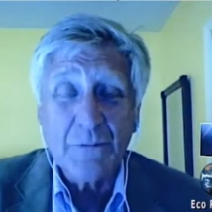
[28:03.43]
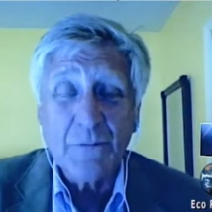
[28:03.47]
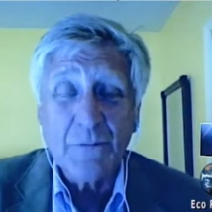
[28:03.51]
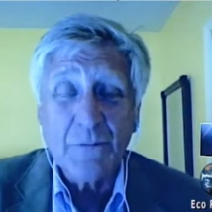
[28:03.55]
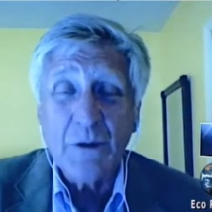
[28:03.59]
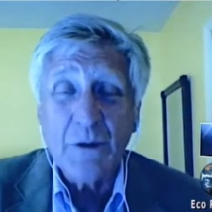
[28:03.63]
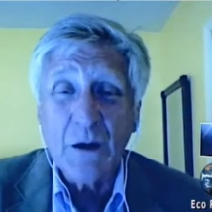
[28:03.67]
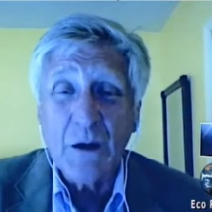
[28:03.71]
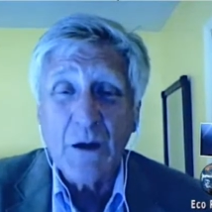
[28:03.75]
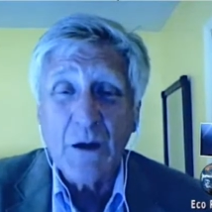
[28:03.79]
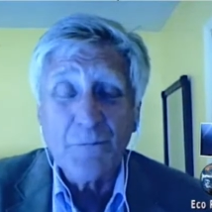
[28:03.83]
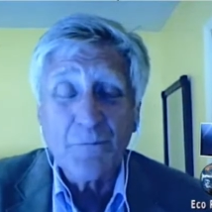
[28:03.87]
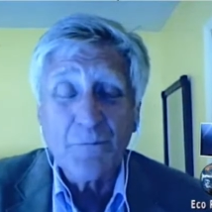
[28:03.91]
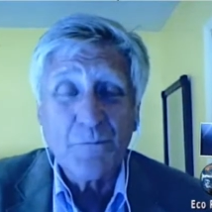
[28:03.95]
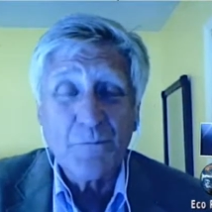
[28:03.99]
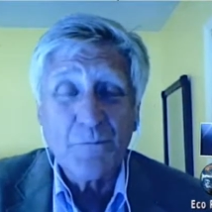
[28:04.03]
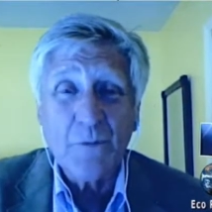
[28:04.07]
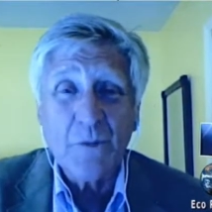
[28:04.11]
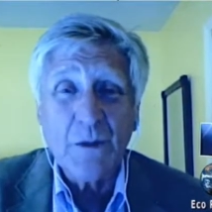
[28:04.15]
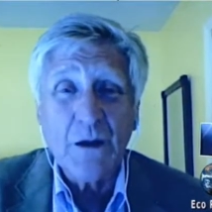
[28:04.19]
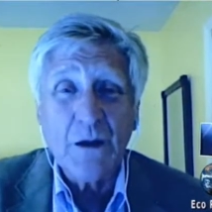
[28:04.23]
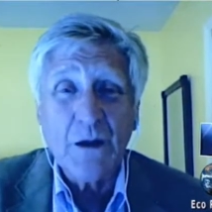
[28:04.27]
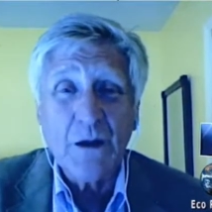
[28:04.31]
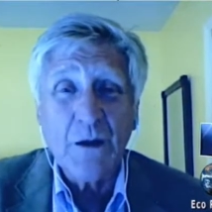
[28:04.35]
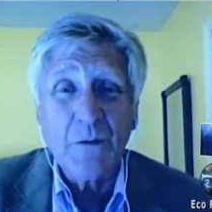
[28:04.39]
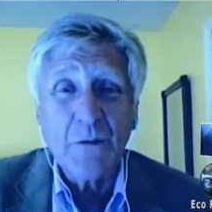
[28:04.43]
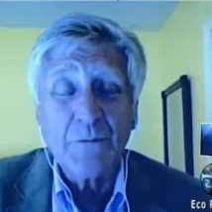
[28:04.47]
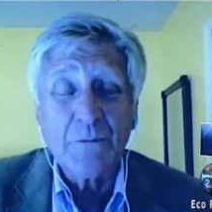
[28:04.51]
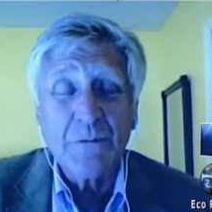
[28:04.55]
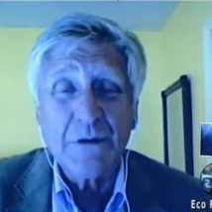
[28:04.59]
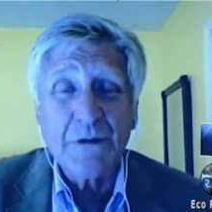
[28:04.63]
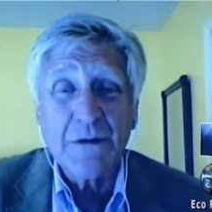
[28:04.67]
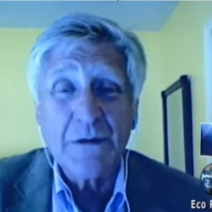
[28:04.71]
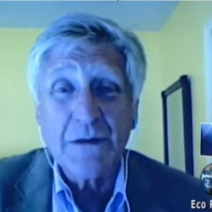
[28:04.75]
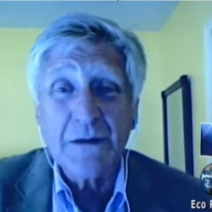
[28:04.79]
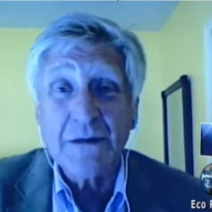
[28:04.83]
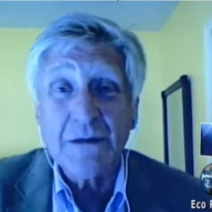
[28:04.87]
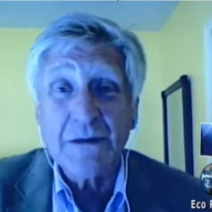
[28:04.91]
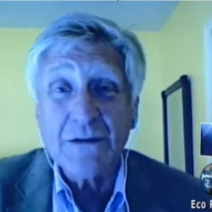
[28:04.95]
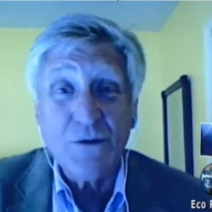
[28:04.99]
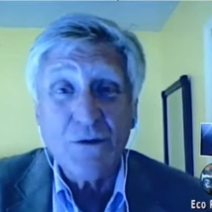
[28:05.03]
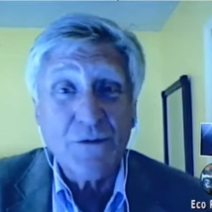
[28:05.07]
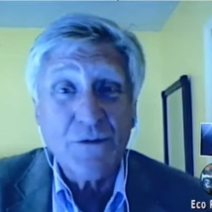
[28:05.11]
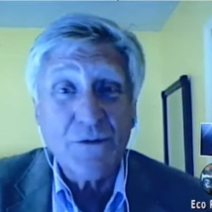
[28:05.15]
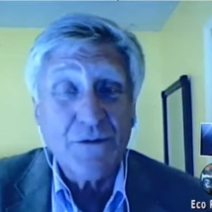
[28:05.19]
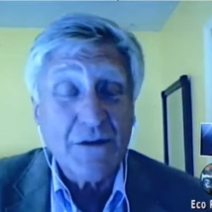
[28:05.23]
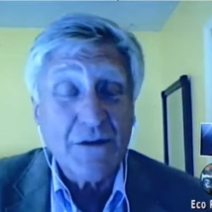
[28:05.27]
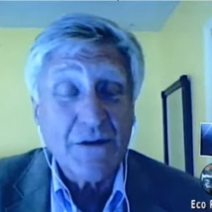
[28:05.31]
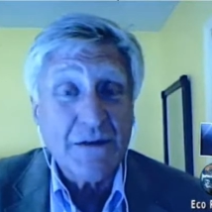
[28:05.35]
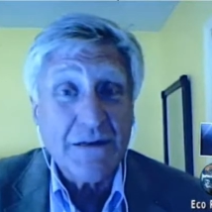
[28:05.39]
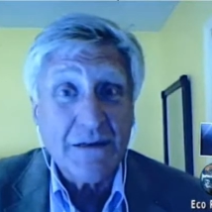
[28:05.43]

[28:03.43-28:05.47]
come come to the surface